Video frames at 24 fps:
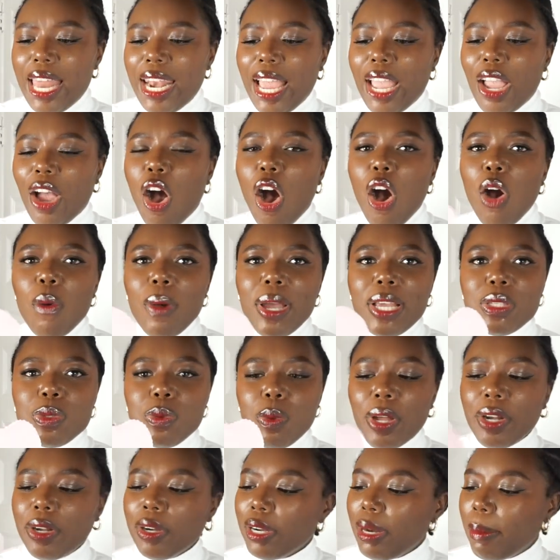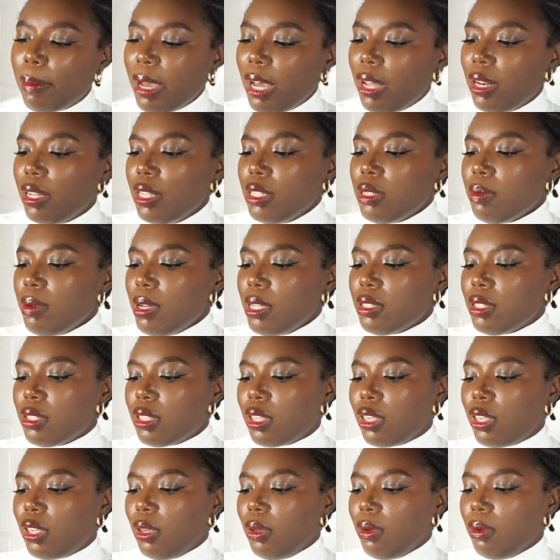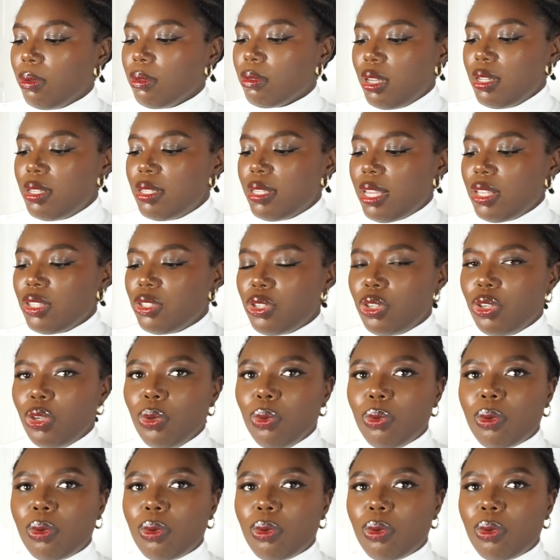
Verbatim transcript: And I always wondered about, this one's cute. It says U